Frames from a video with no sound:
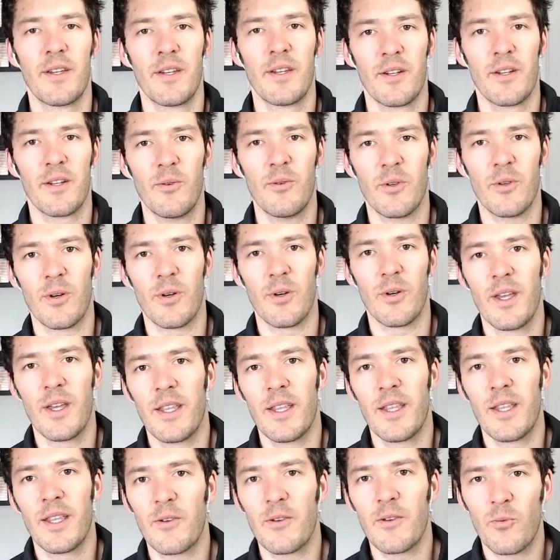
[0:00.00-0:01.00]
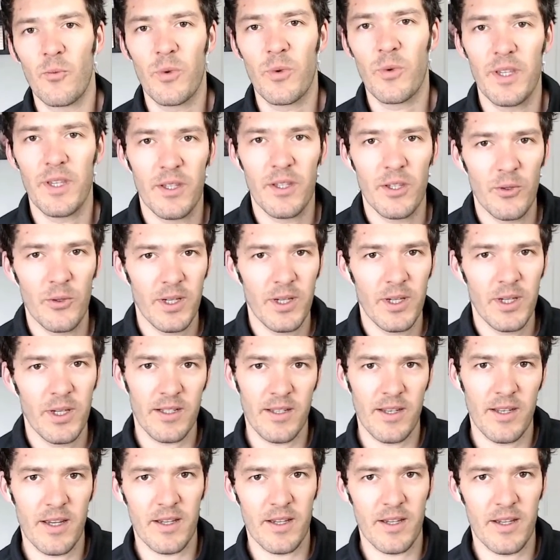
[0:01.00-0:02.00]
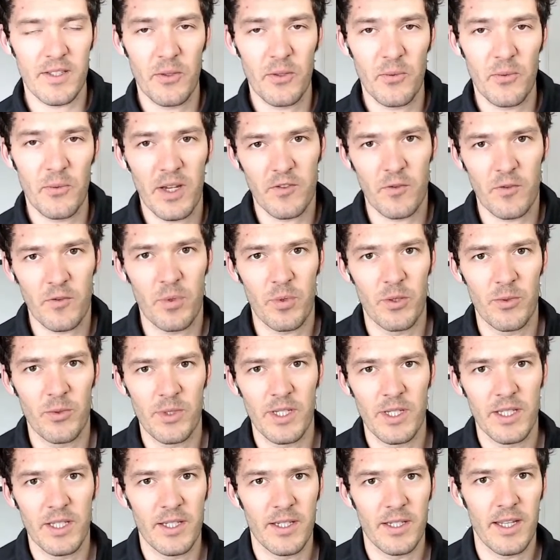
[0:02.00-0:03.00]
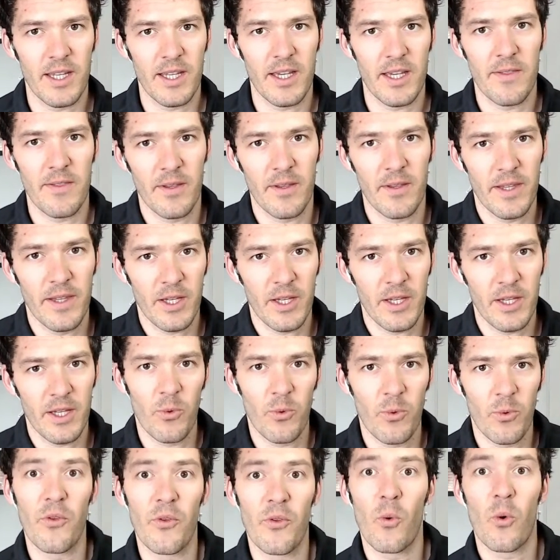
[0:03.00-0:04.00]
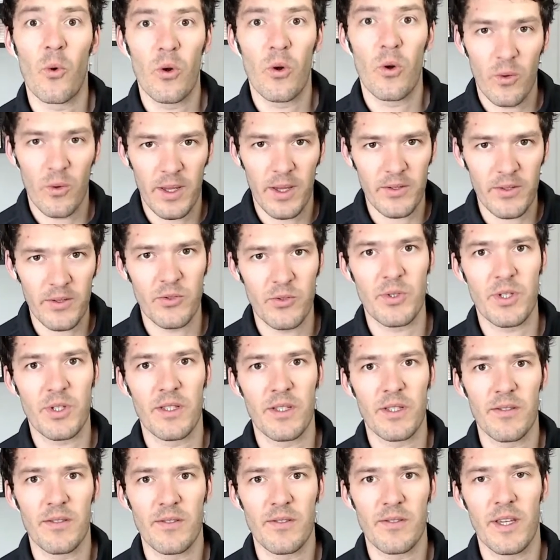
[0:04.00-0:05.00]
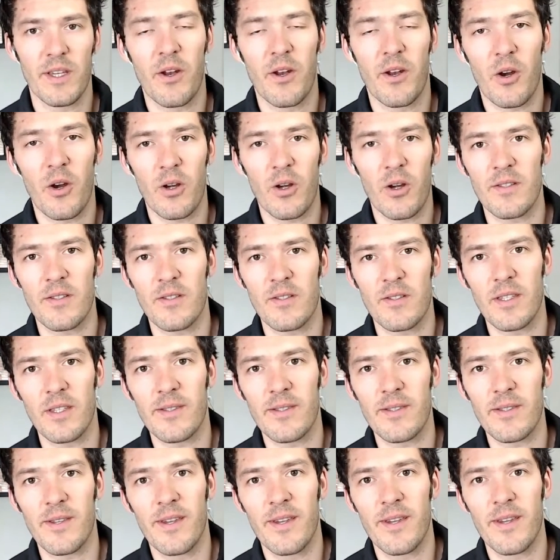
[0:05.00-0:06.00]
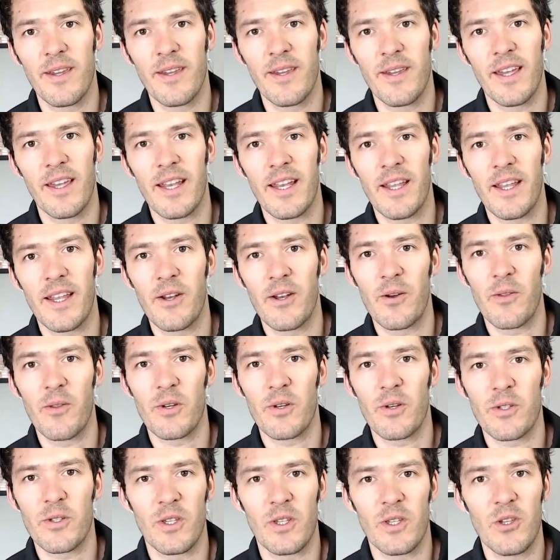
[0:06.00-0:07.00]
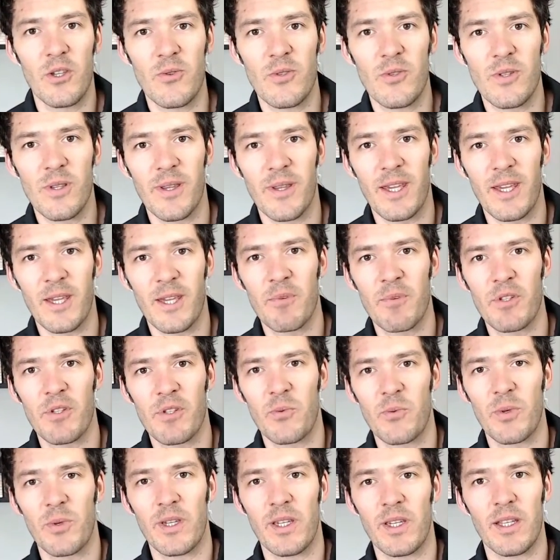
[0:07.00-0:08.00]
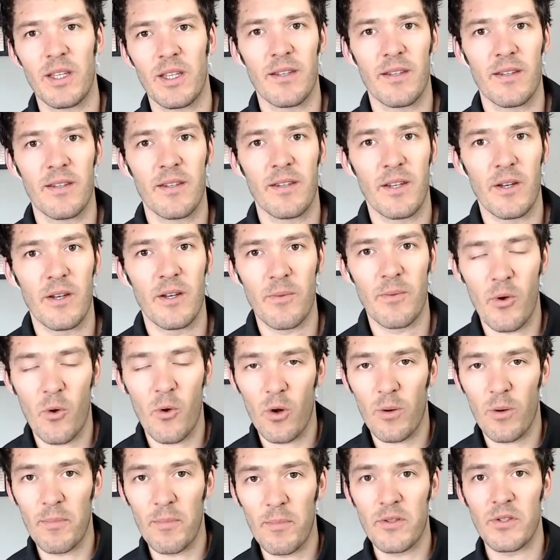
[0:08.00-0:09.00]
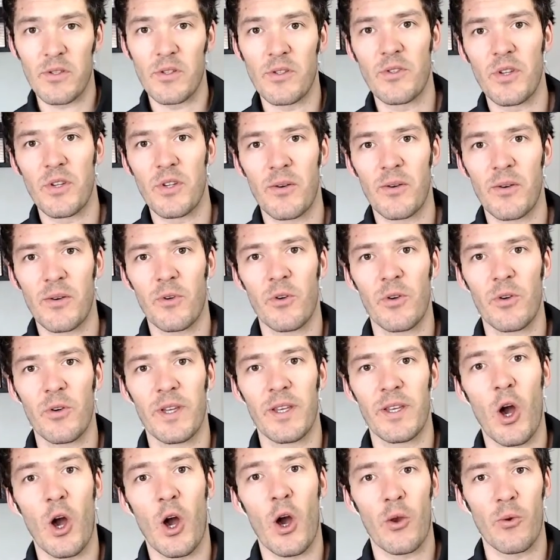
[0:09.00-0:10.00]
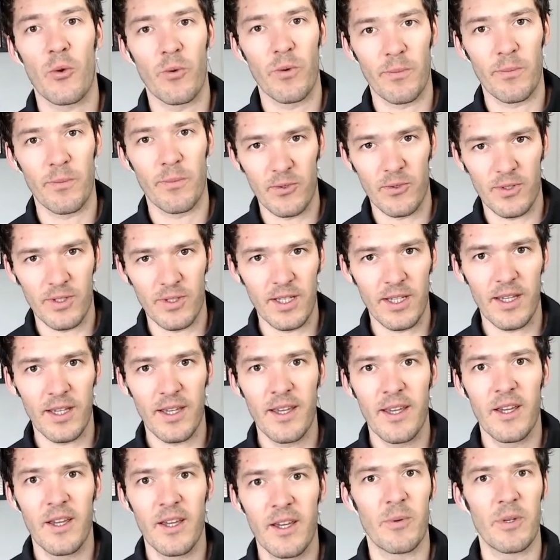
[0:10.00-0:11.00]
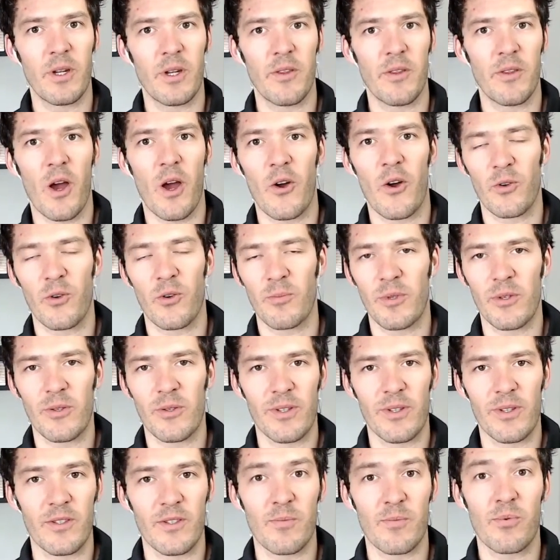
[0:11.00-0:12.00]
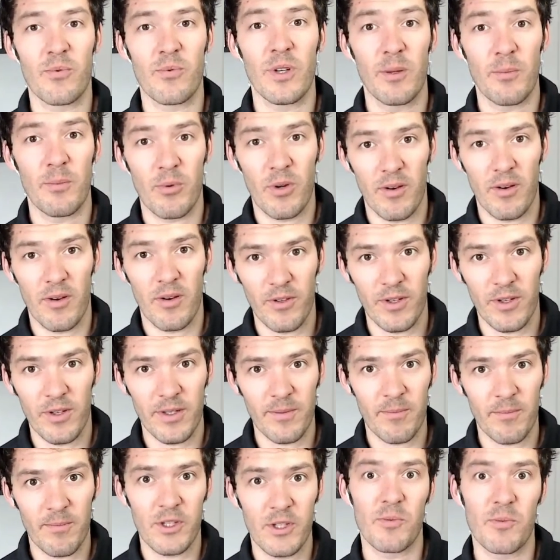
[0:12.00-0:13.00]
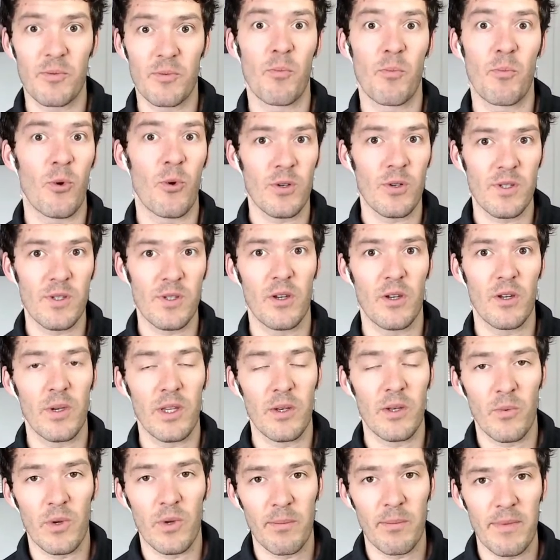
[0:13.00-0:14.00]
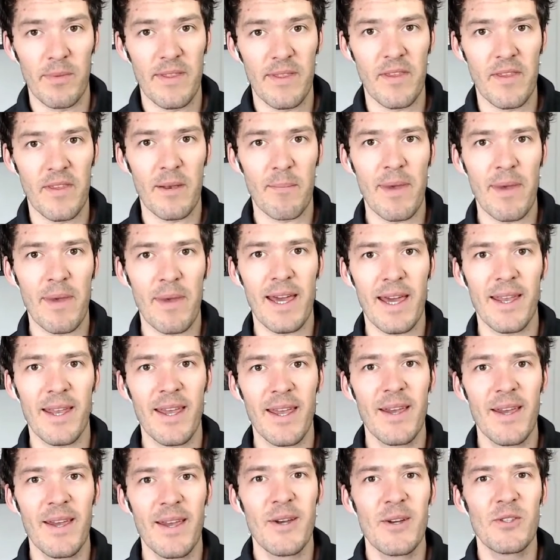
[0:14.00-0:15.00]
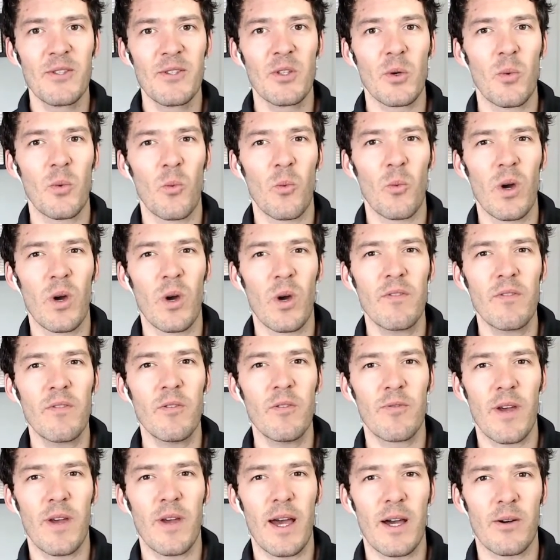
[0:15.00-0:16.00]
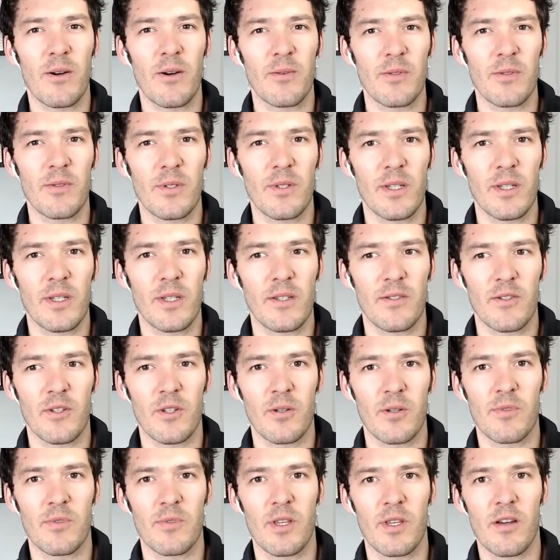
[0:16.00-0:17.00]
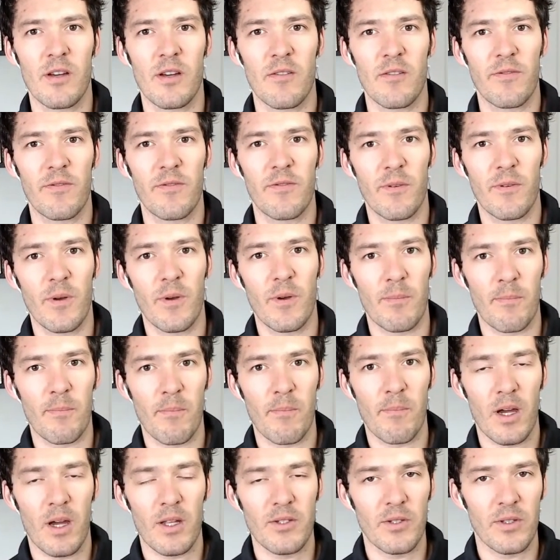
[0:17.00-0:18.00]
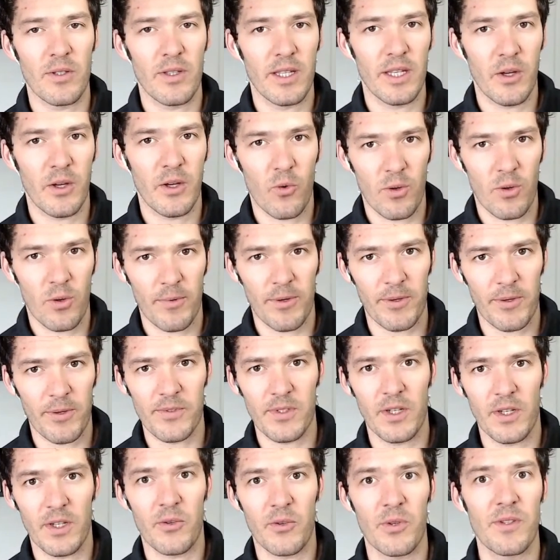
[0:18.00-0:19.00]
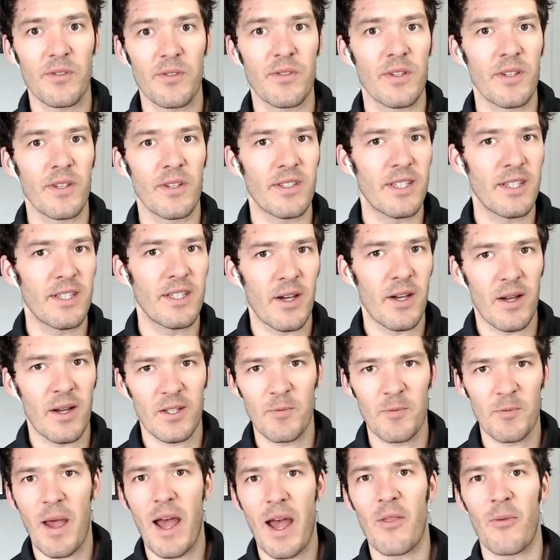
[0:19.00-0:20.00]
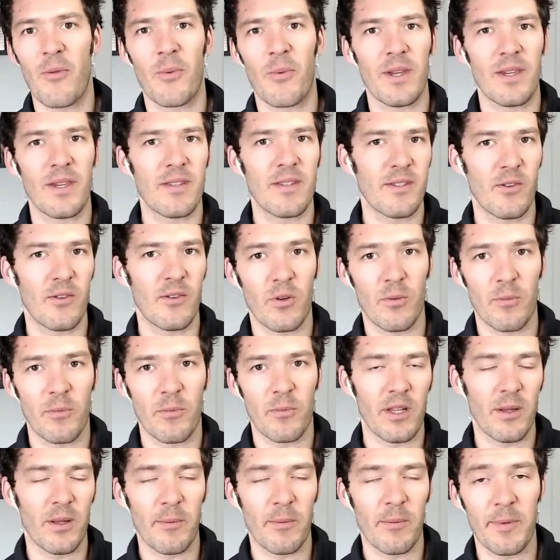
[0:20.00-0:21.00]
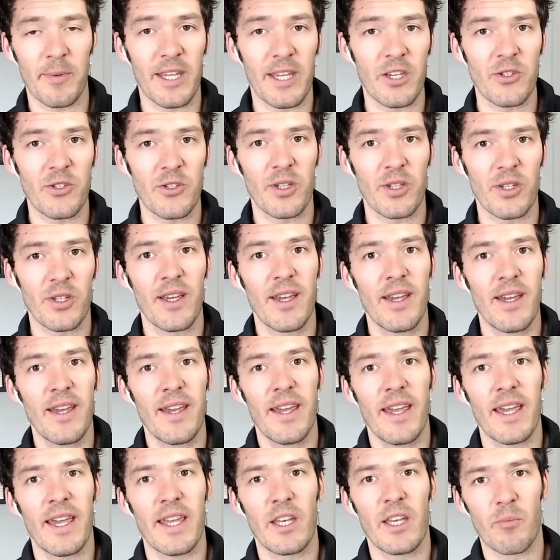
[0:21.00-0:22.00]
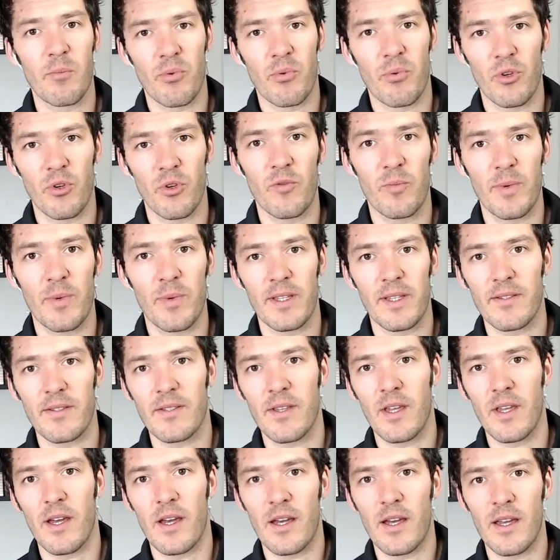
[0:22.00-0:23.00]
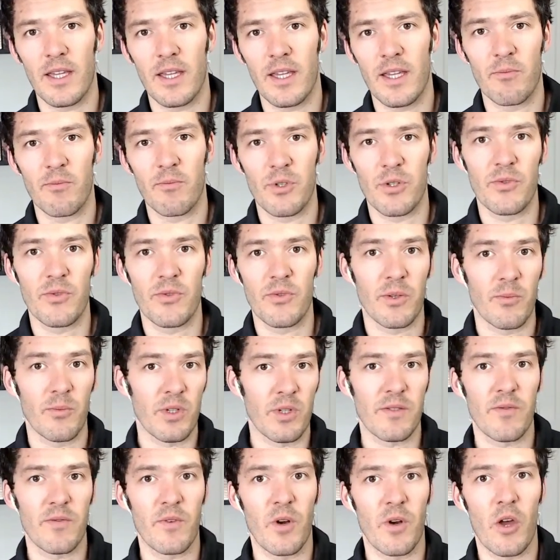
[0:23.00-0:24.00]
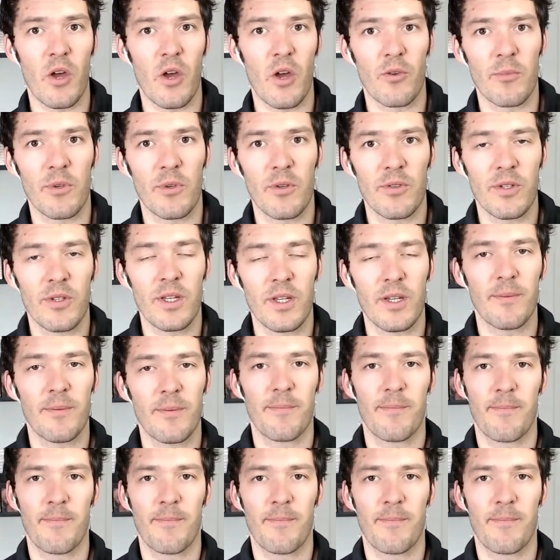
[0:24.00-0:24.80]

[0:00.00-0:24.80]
Cool. Now, you hit on C-reactive protein and the link with oral estrogens and heart disease. And I know there's a huge link between, hormones in general and autoimmunity. We know that autoimmunity is pretty prevalent, much more so in women than men. So what have you found in terms of modulating hormones, increasing detox pathways and hormone elimination, and improvements in reducing risk for autoimmunity?